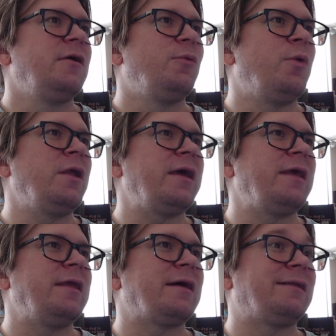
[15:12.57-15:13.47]
What
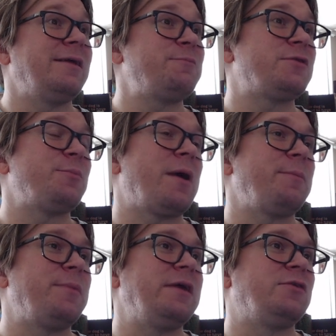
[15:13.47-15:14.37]
an eclipse
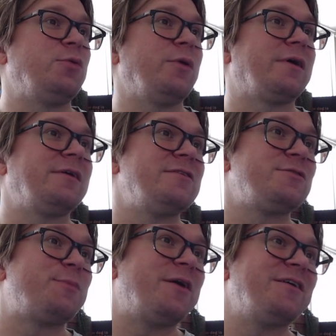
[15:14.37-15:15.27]
might be to a
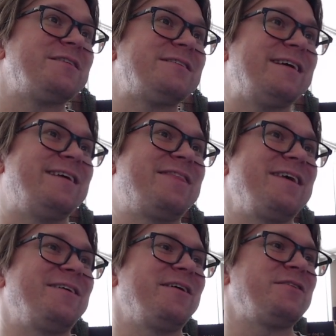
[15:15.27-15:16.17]
conspiracy
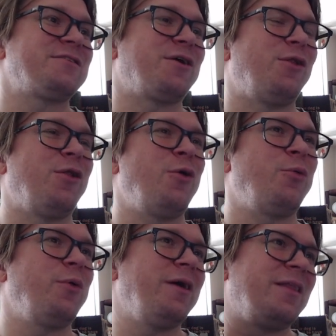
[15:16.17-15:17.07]
theorist,
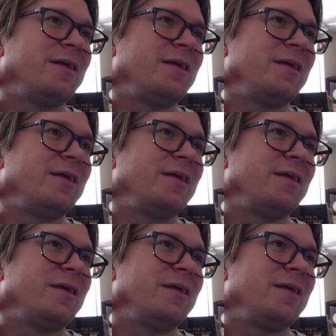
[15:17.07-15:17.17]
colloquially,